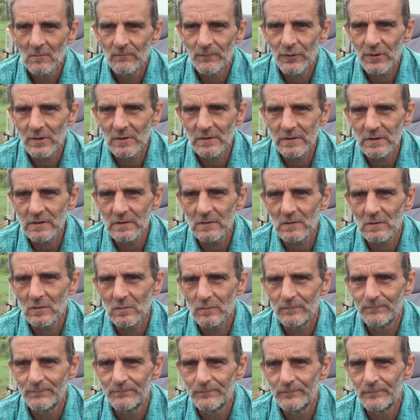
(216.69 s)

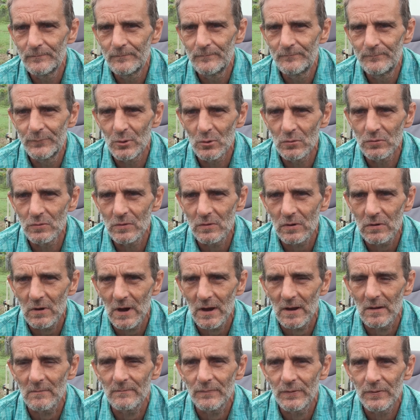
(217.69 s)
political
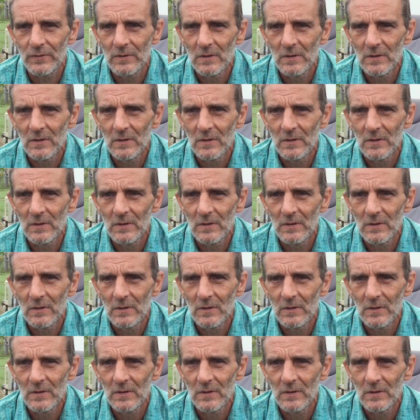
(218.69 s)
bullcrap